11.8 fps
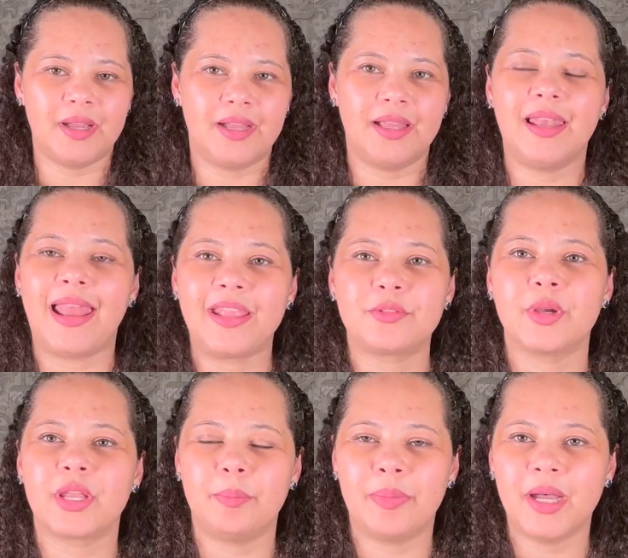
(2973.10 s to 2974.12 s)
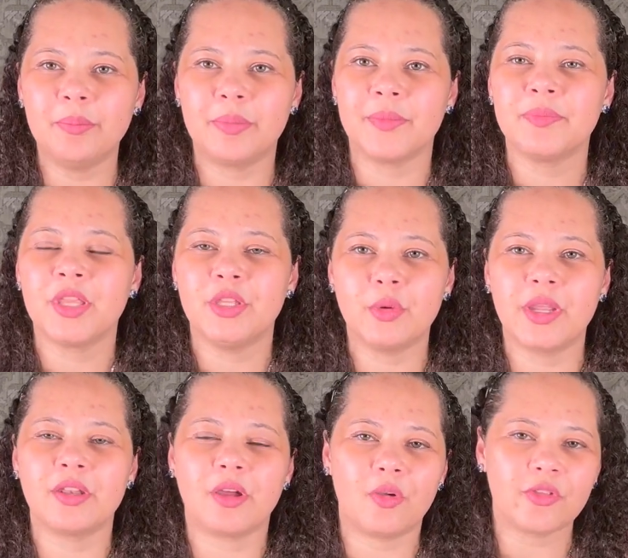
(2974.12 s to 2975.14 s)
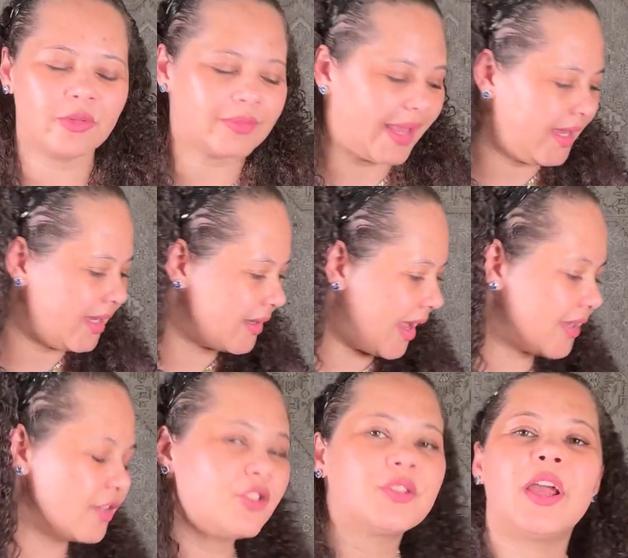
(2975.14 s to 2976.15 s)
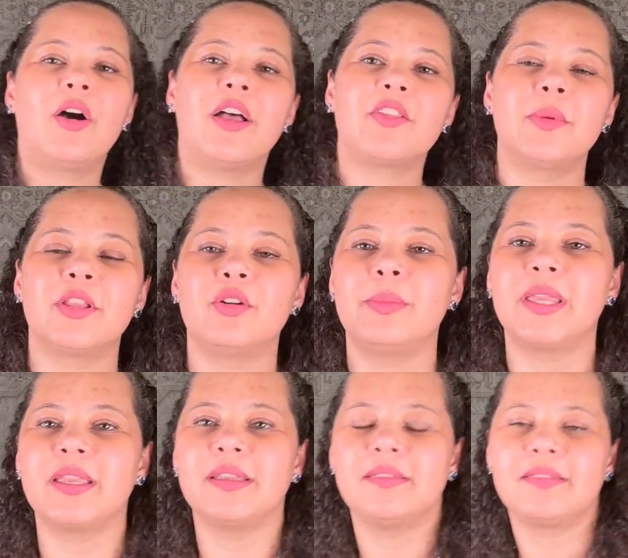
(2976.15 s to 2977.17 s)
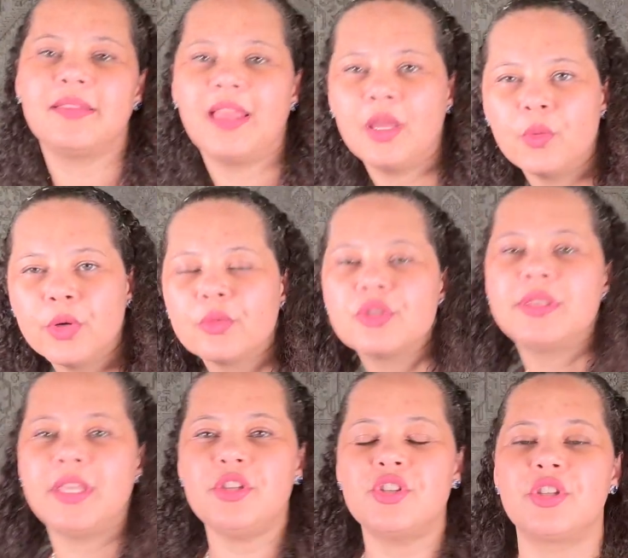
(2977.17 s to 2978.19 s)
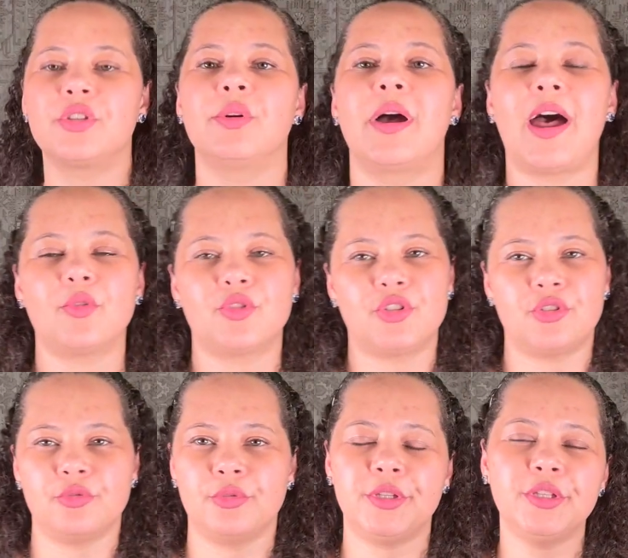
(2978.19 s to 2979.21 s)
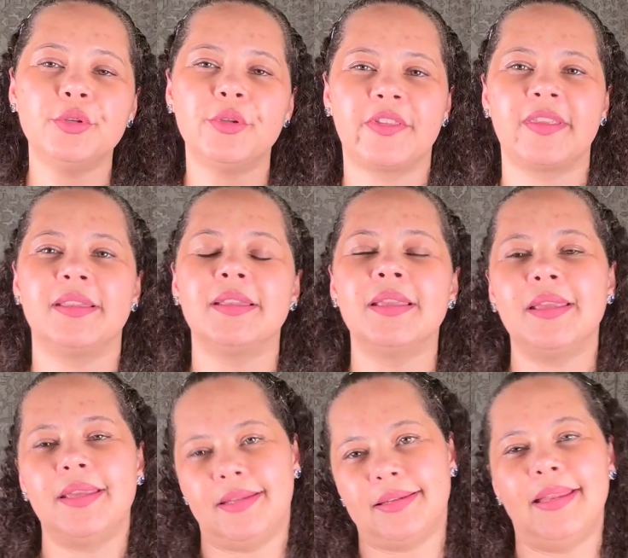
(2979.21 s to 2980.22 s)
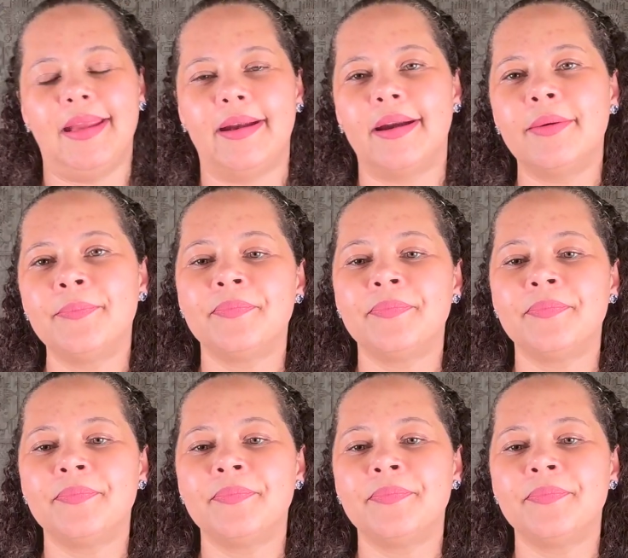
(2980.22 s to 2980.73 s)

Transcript: electric pump, you can also take that to the hospital because they will teach you how to use it there.